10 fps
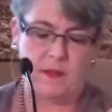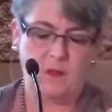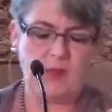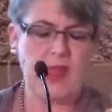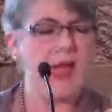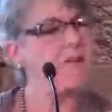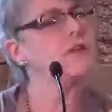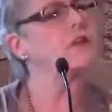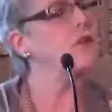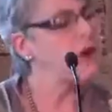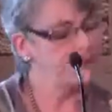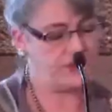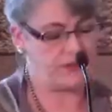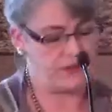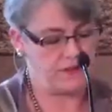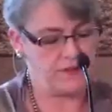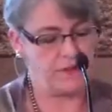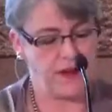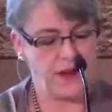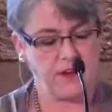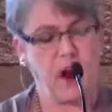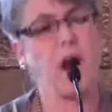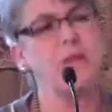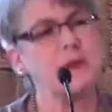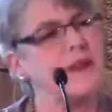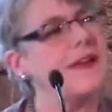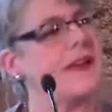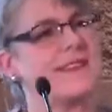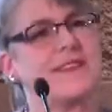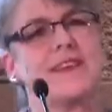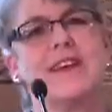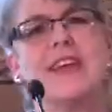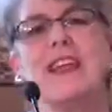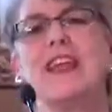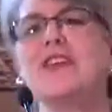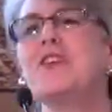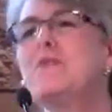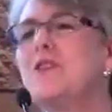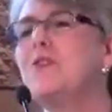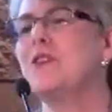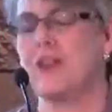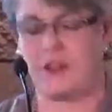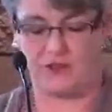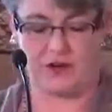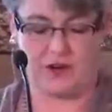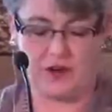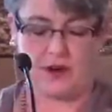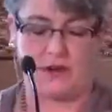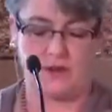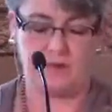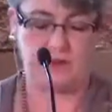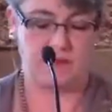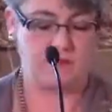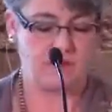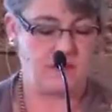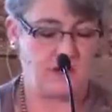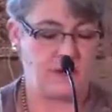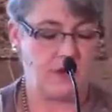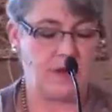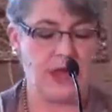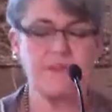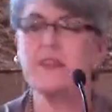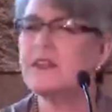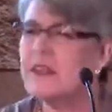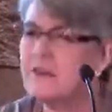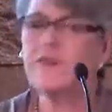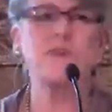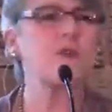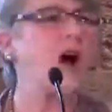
We have to question to find our place in community, she argues. We have to live through